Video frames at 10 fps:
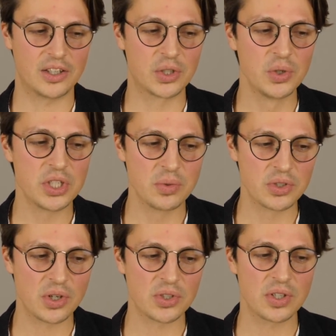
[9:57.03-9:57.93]
crucial
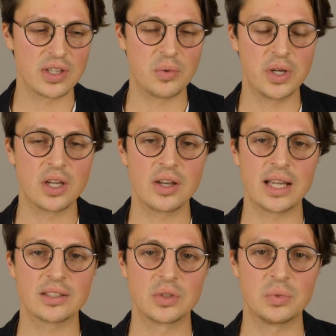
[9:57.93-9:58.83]
was also that we
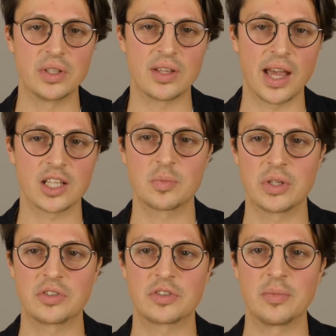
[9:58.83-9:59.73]
connected with
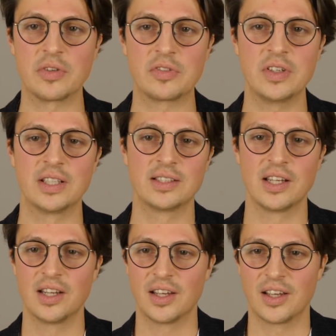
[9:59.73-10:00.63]
experts from the field.
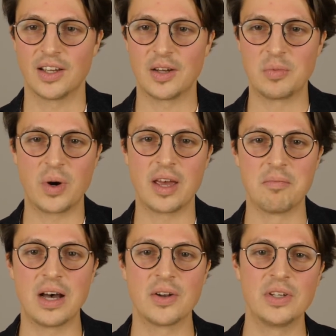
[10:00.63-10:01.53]
We had
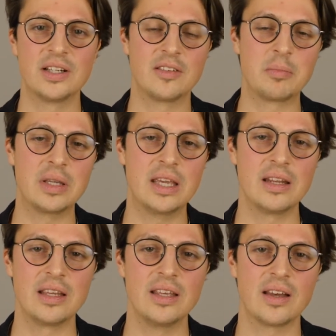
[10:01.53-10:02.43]
Manu here at the
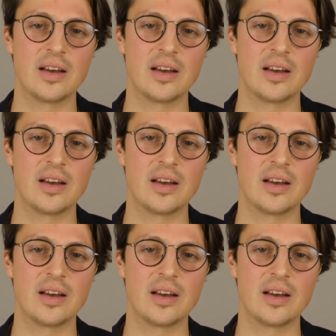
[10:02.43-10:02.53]
beginning.